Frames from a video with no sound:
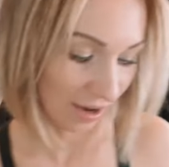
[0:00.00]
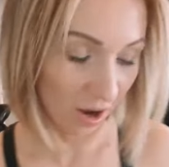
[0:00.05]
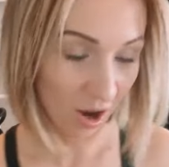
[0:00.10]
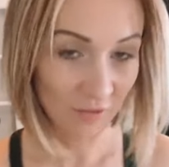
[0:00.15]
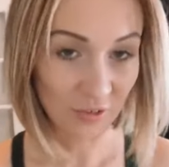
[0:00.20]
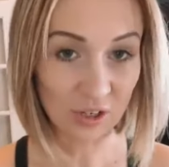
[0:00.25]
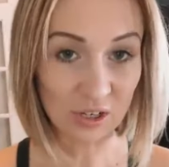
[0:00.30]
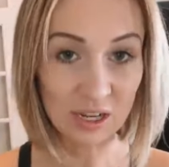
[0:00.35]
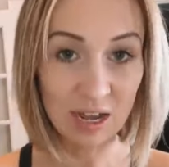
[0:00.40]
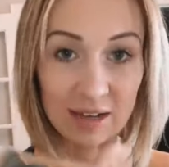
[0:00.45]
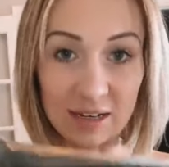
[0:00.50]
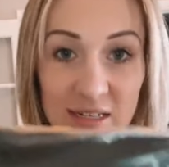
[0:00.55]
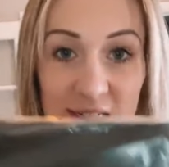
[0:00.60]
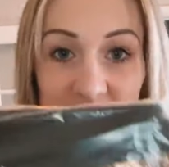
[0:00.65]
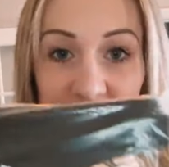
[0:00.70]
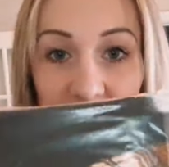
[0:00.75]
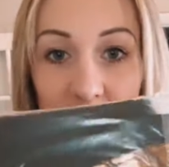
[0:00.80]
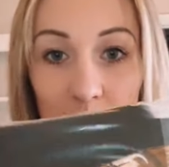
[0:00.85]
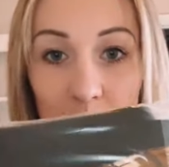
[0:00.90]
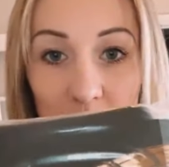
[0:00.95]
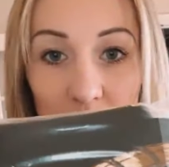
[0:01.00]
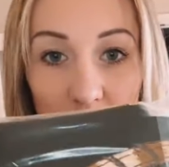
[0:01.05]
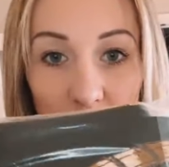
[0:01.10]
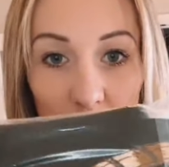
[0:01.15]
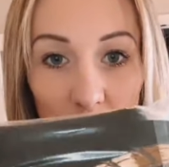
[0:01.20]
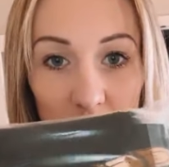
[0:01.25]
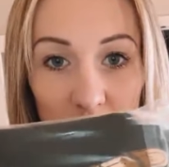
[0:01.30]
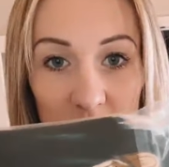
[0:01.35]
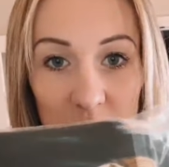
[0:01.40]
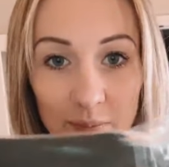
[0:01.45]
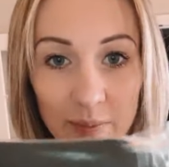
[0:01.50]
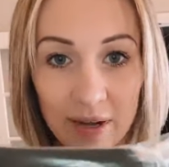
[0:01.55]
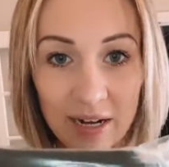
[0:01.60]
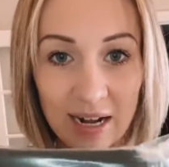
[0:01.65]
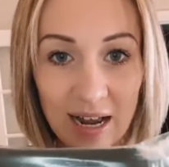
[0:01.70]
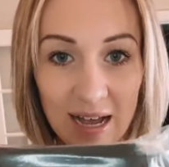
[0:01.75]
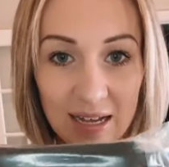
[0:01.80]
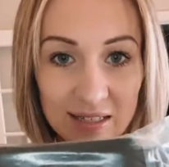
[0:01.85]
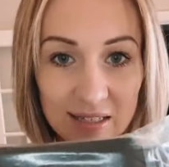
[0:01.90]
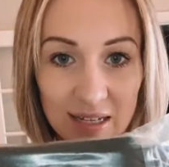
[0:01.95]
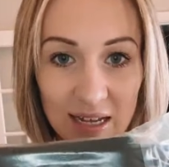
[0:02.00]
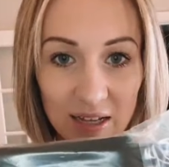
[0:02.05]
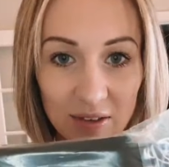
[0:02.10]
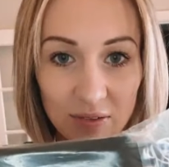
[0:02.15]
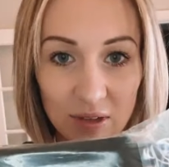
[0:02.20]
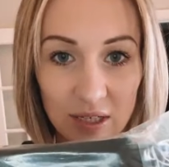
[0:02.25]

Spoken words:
that off, you can kind of see up close, but it has like